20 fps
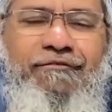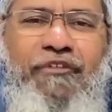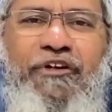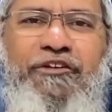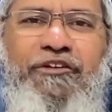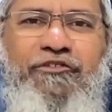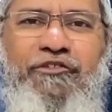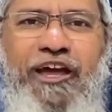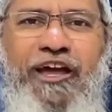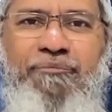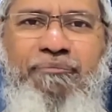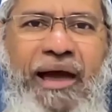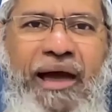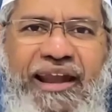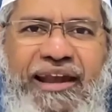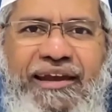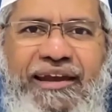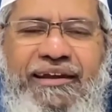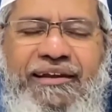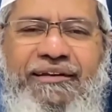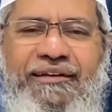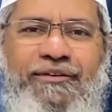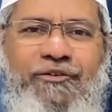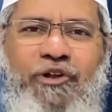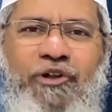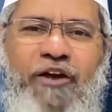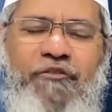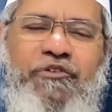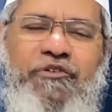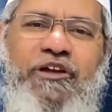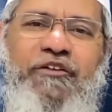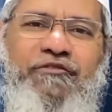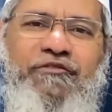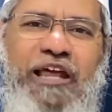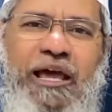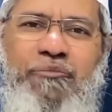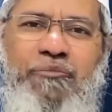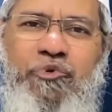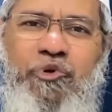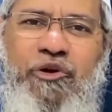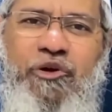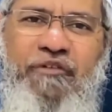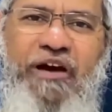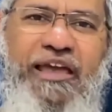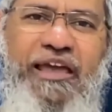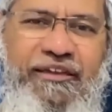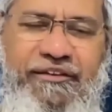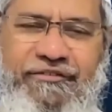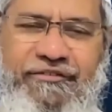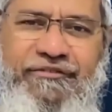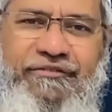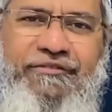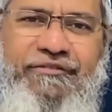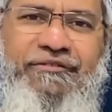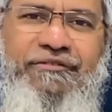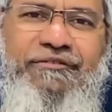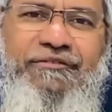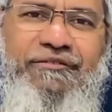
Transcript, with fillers: Once you get married, you'll have to give time to your wife.